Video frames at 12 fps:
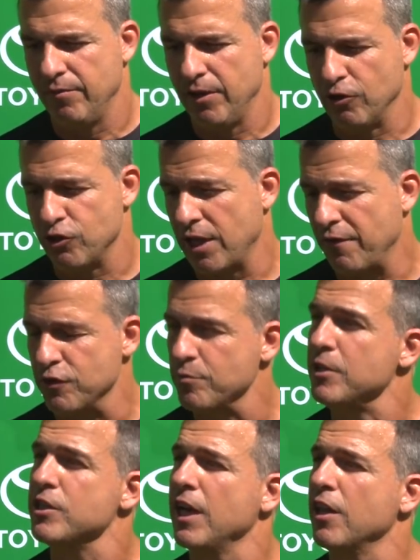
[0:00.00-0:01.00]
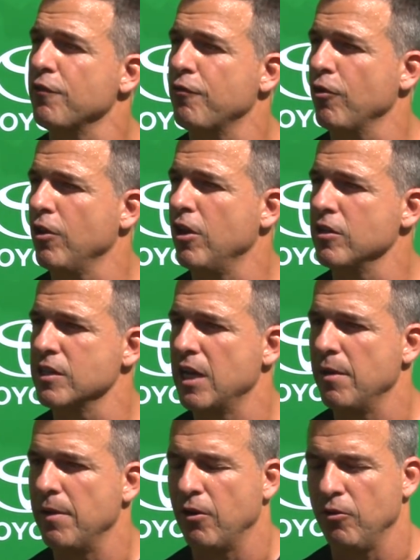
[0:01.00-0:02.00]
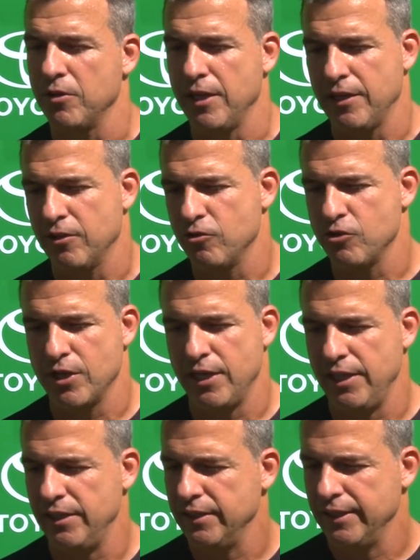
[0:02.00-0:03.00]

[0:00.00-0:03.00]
Their staff has been together for a long time. I don't think there's any